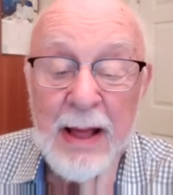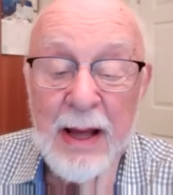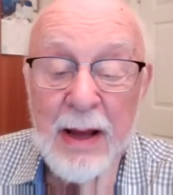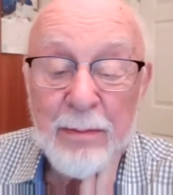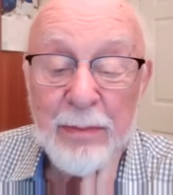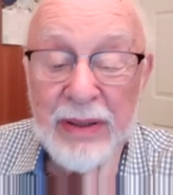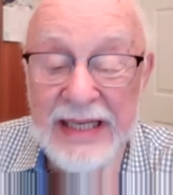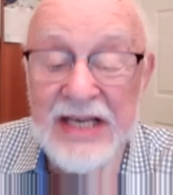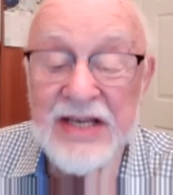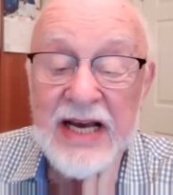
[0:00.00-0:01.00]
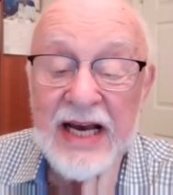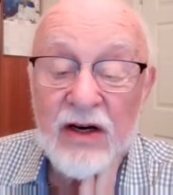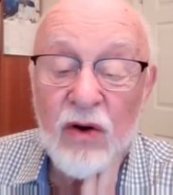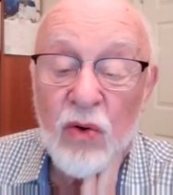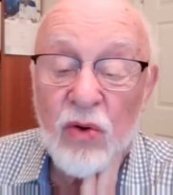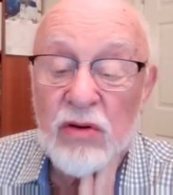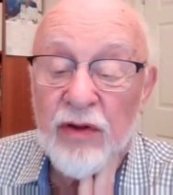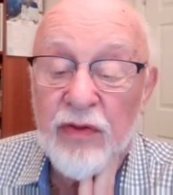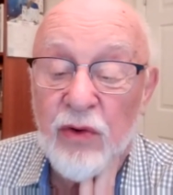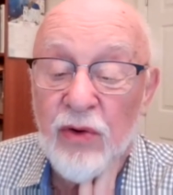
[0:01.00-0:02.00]
Police and local
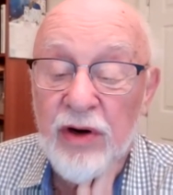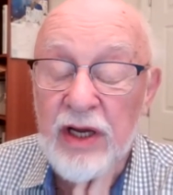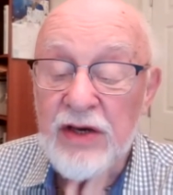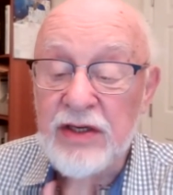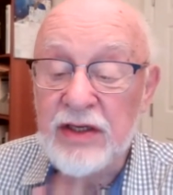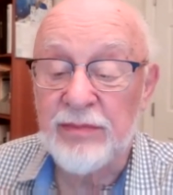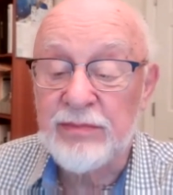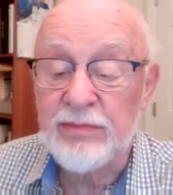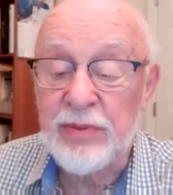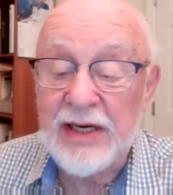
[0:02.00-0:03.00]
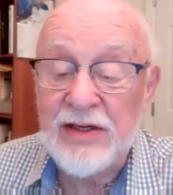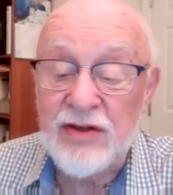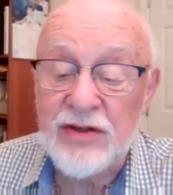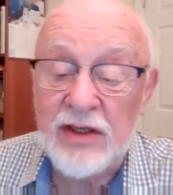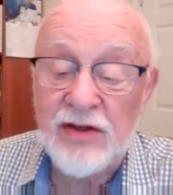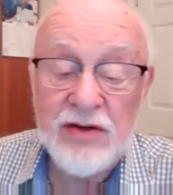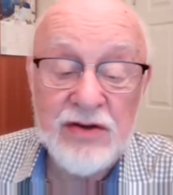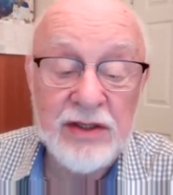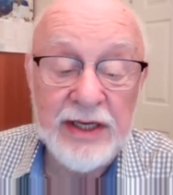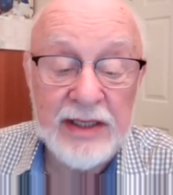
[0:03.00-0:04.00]
authorities in places such as Dien Bien
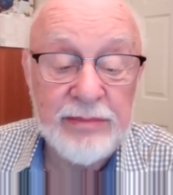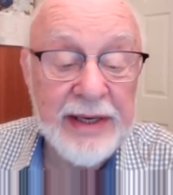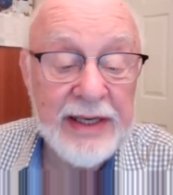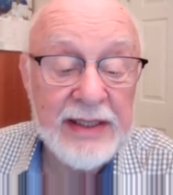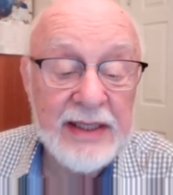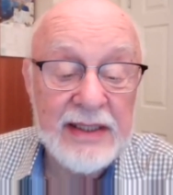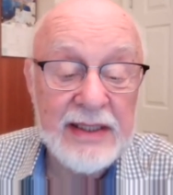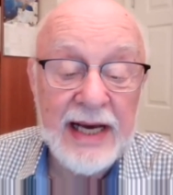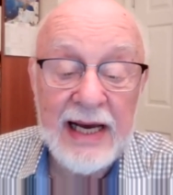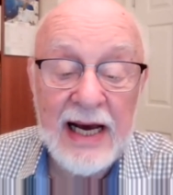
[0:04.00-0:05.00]
and Nghe Ang